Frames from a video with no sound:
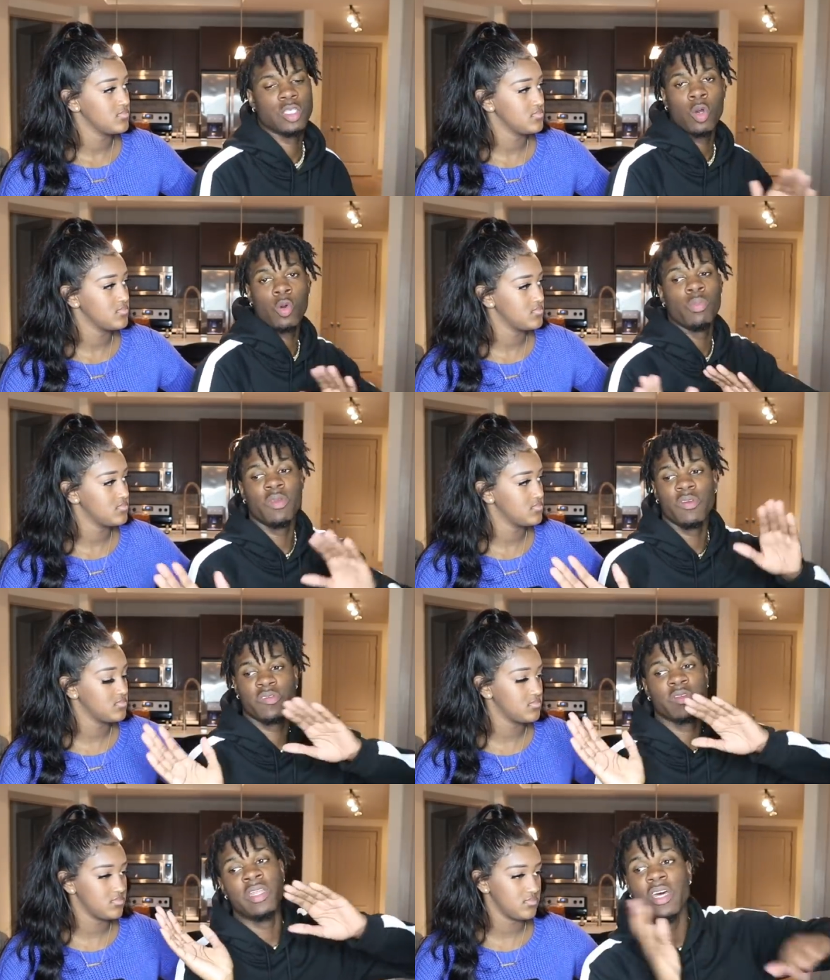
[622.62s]
Speaker 1: So be
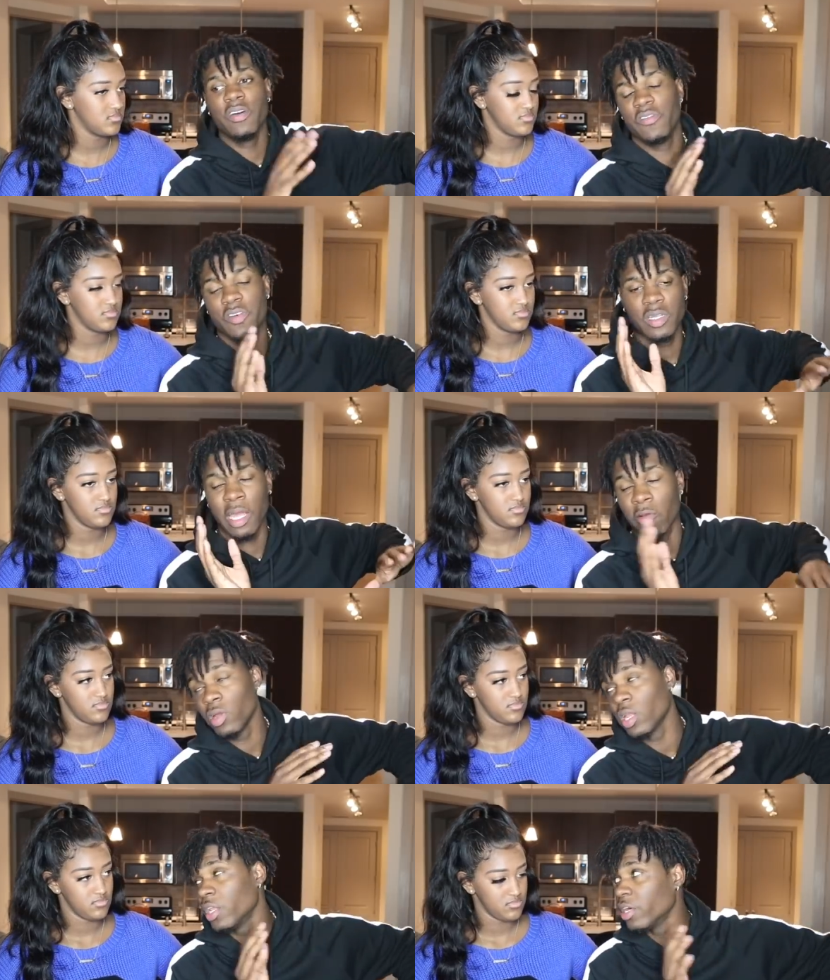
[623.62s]
enough for like
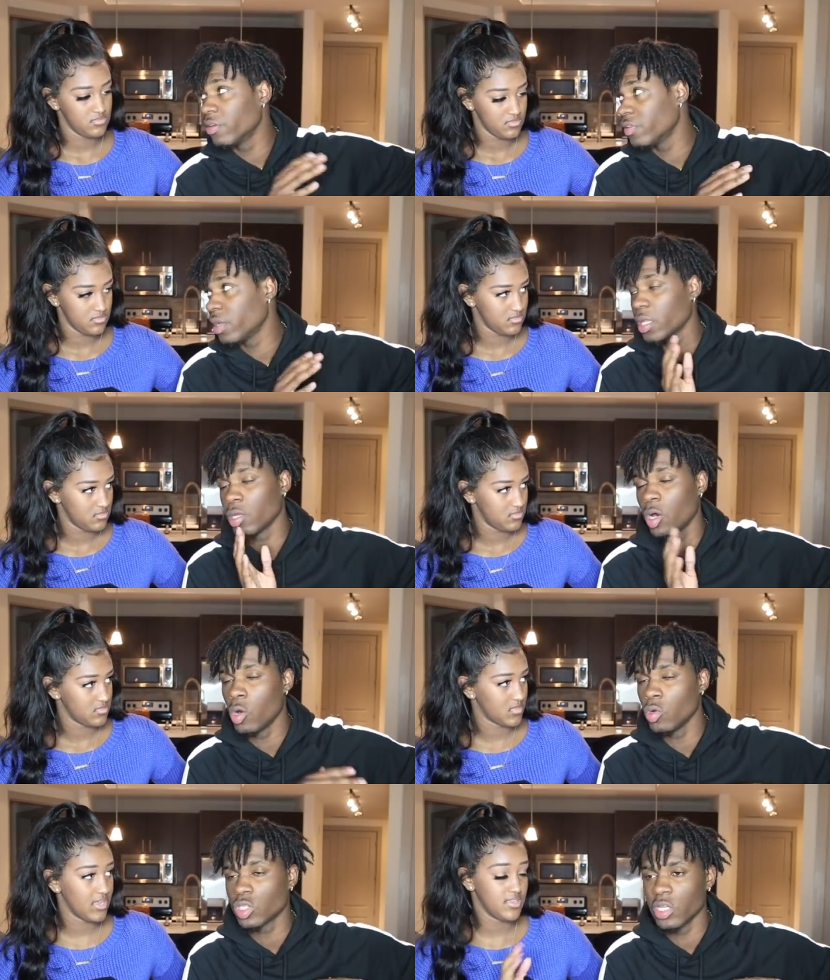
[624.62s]
really enough for like the
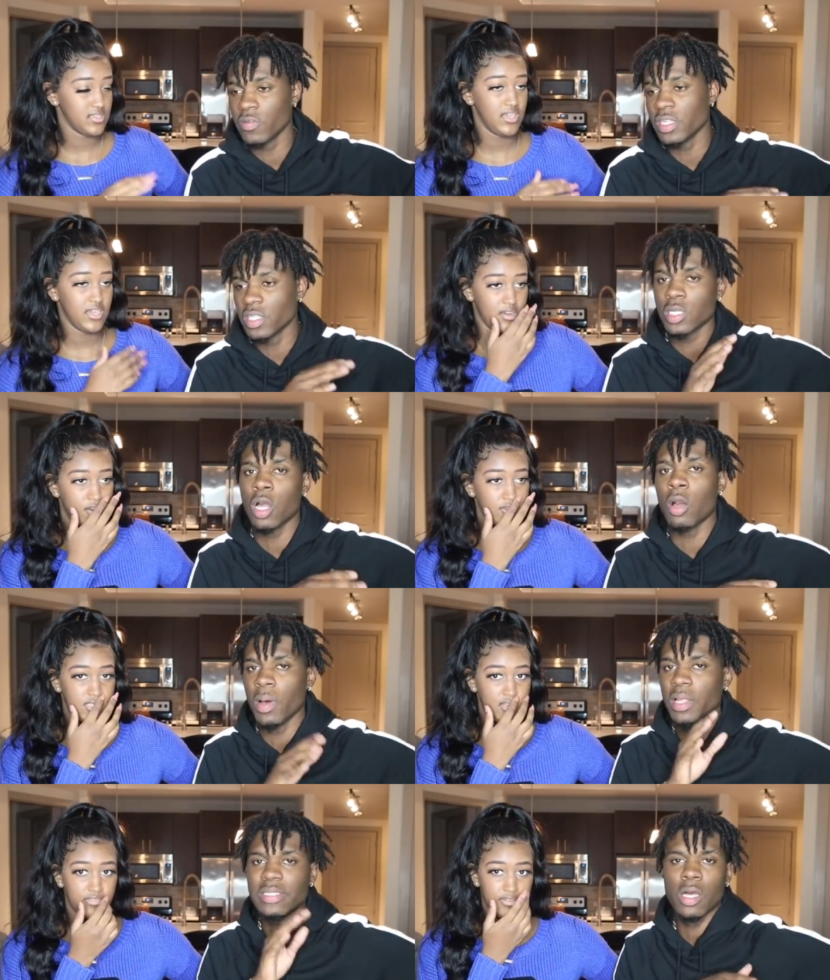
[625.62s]
old stuff. Let's yeah, talk about
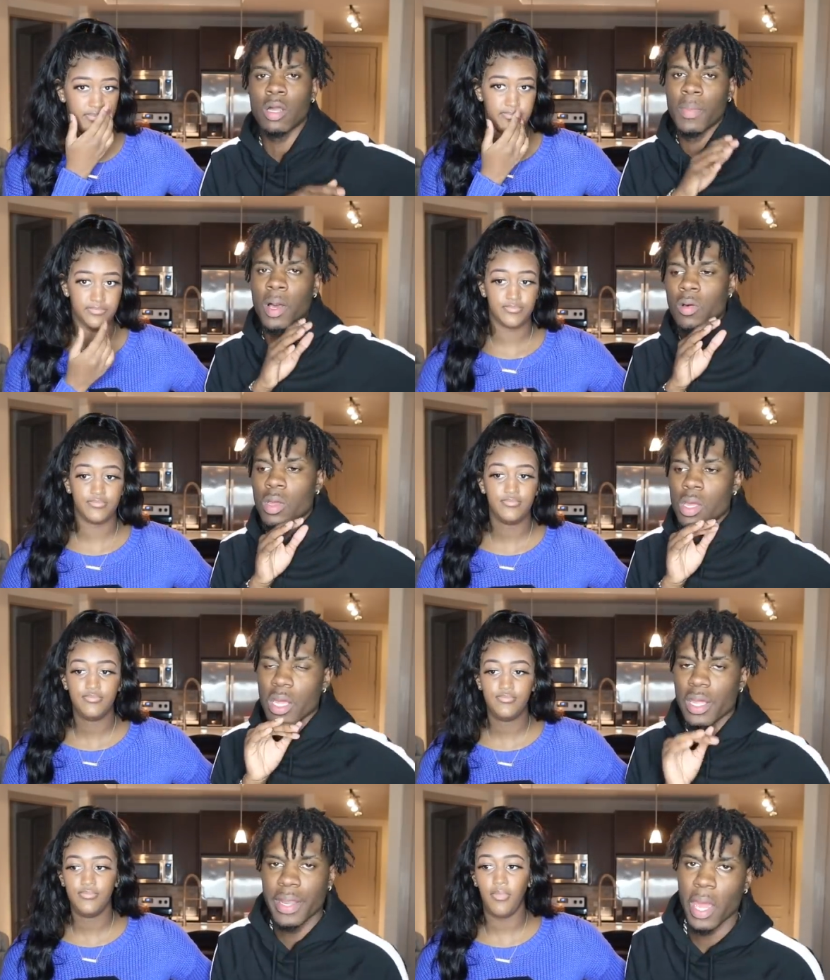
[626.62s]
stuff. let's talk about
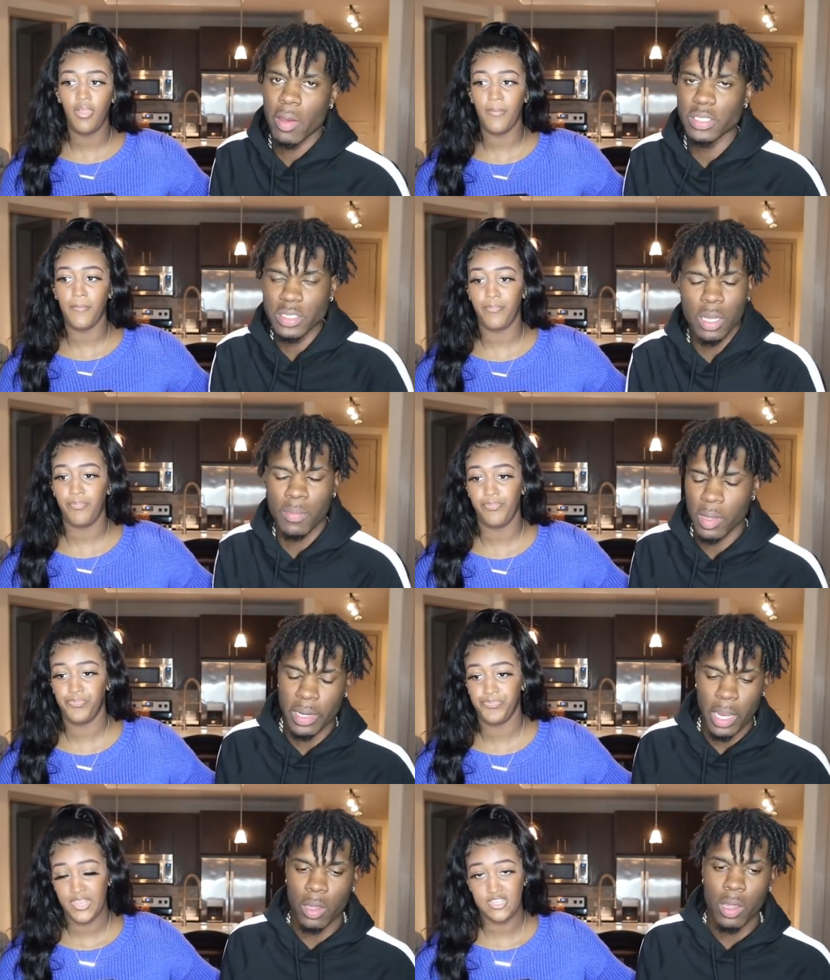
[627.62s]
now let's talk about
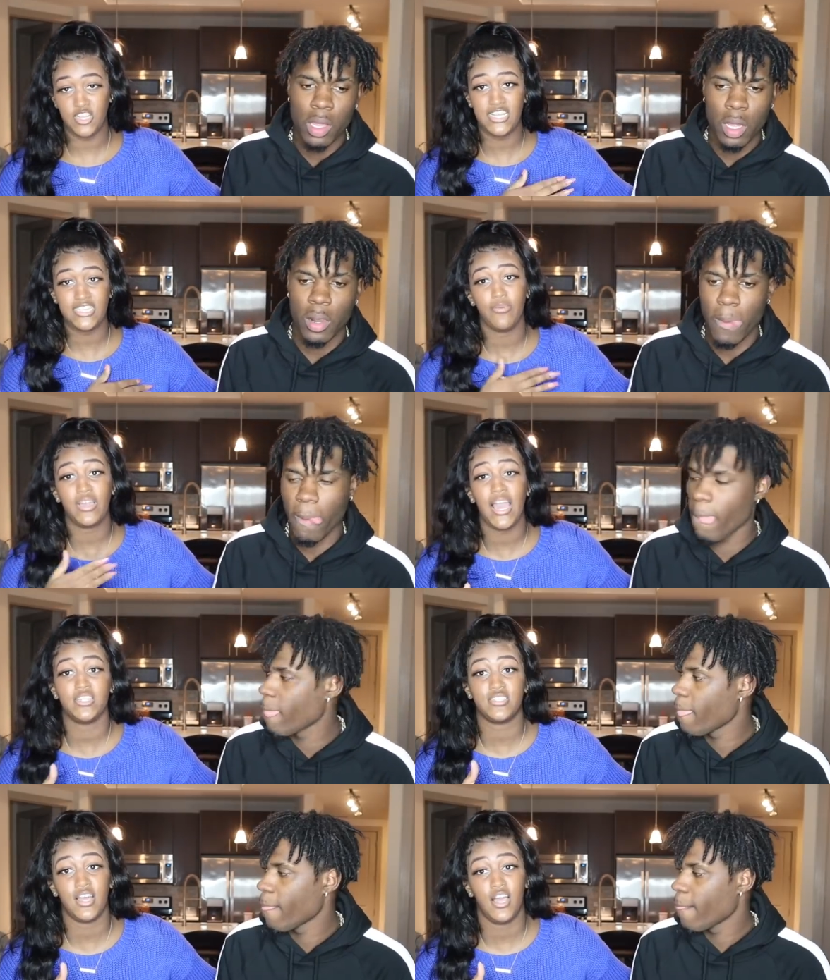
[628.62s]
now.
Speaker 2: So that's how we got
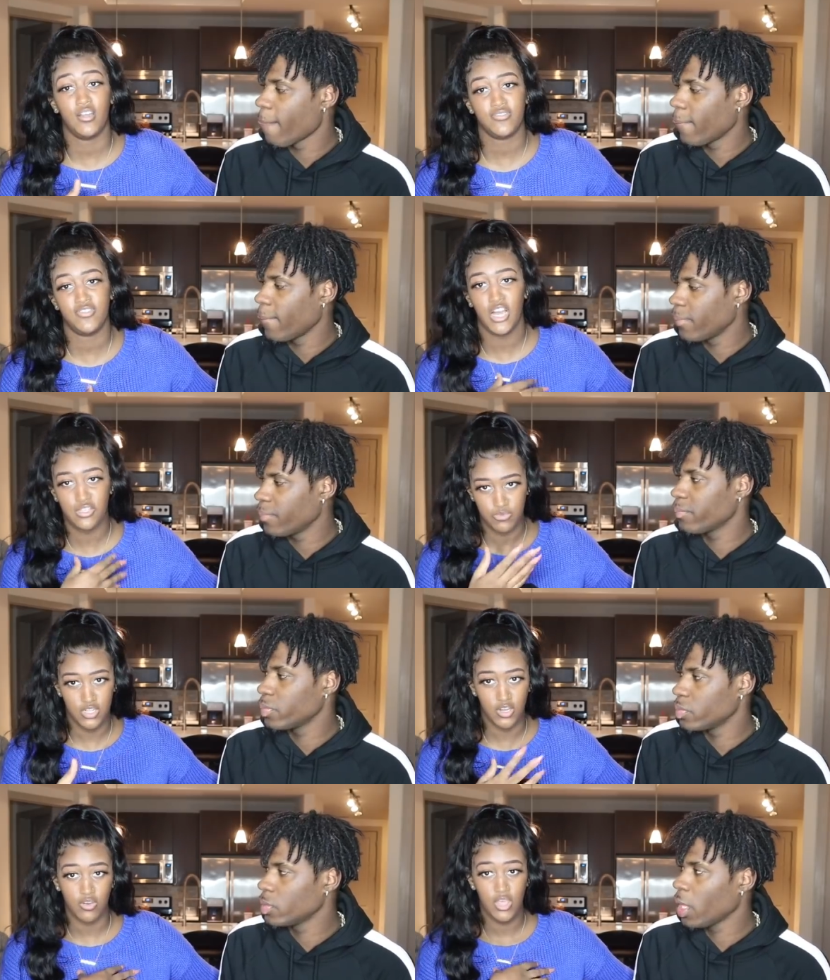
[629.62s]
into the house. If you guys want
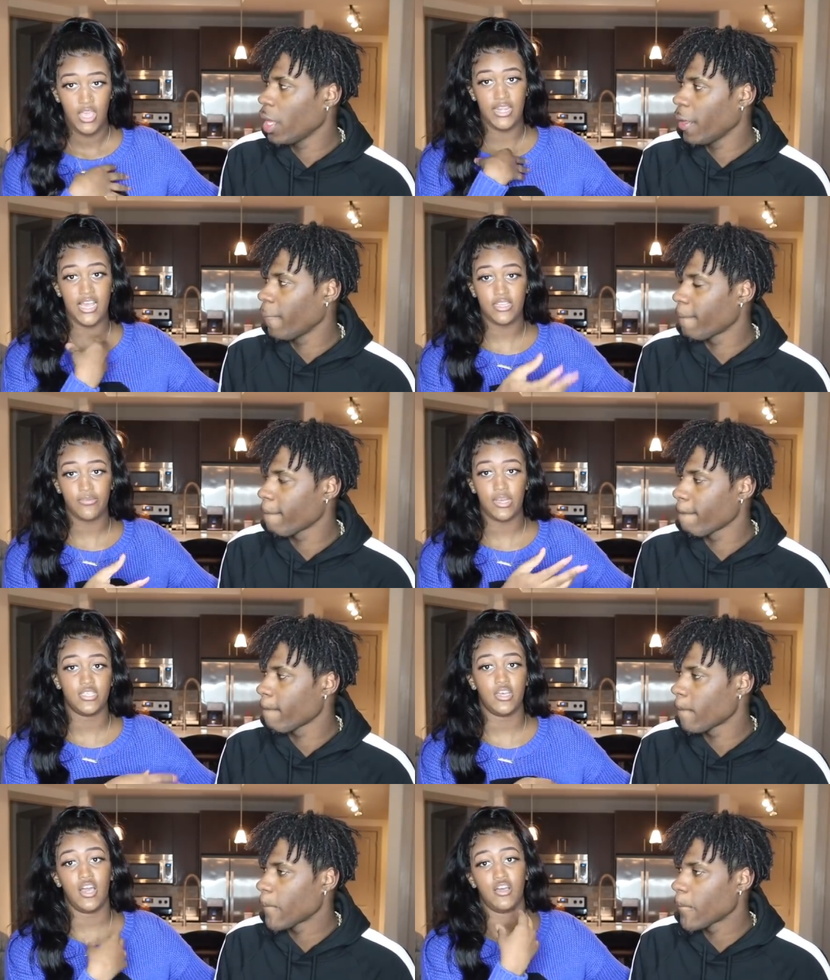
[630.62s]
to know, yeah. That's how we got
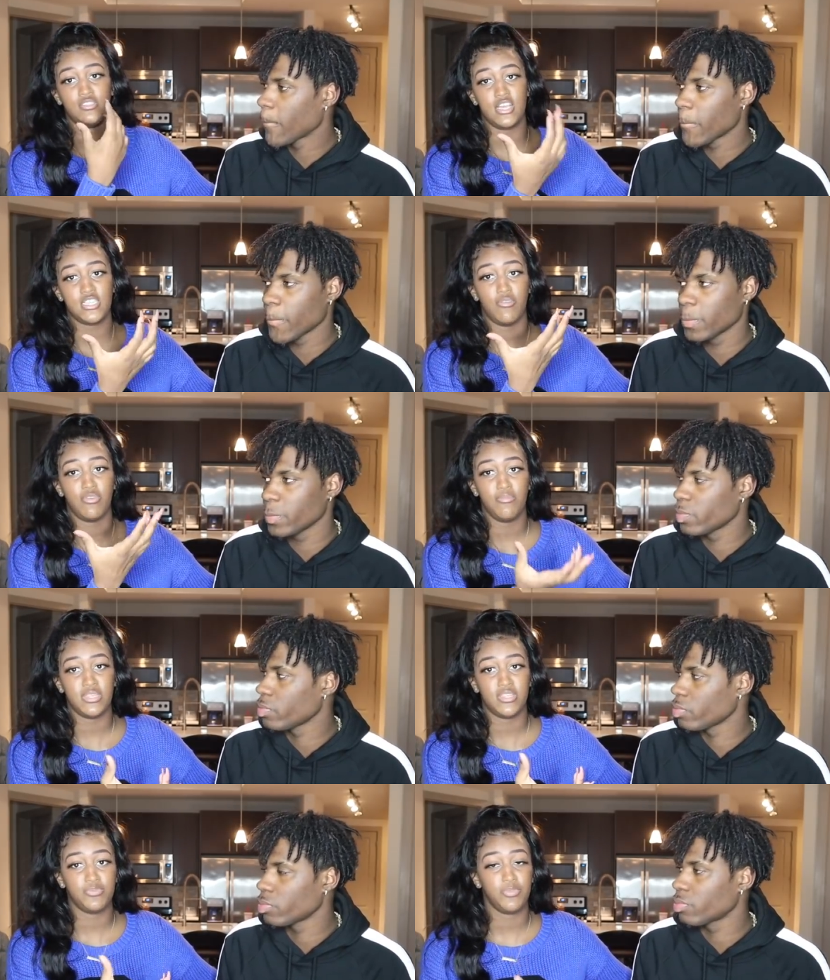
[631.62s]
into the house. That's how we
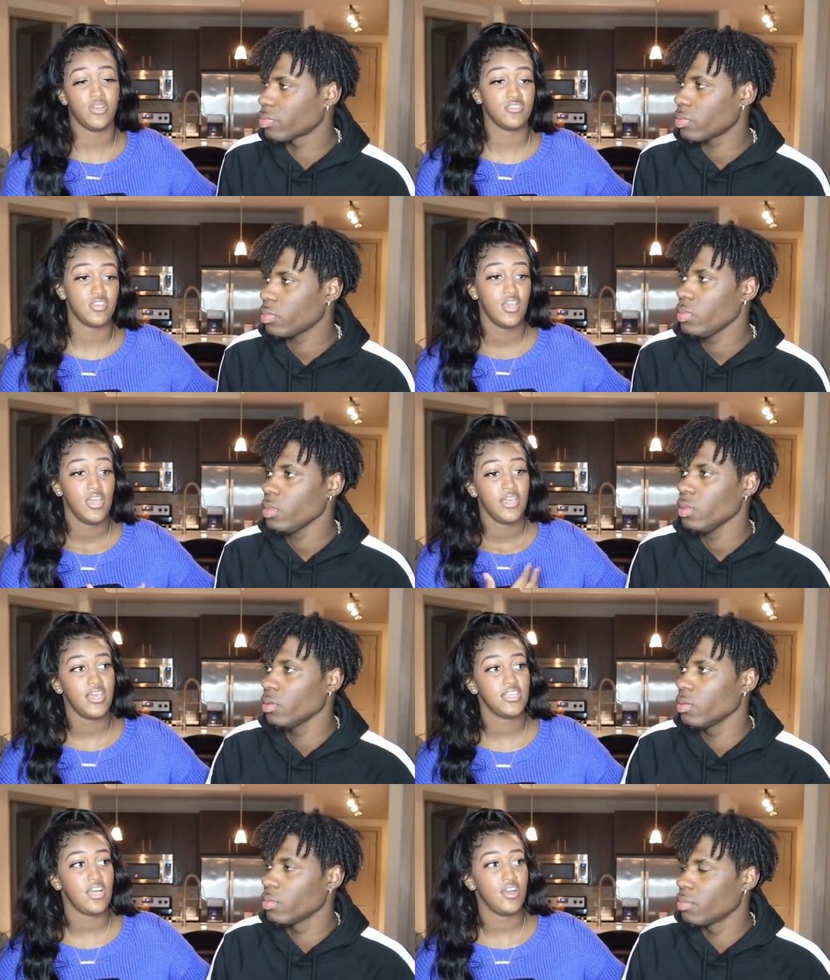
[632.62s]
met this person.
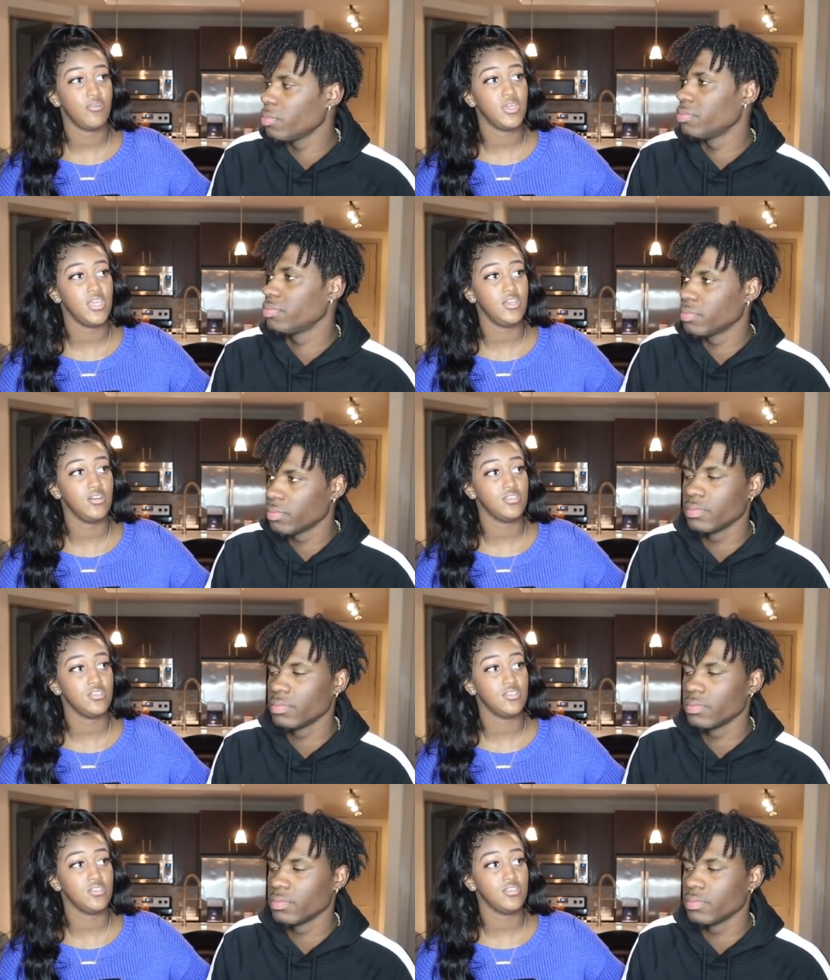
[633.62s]
That's how we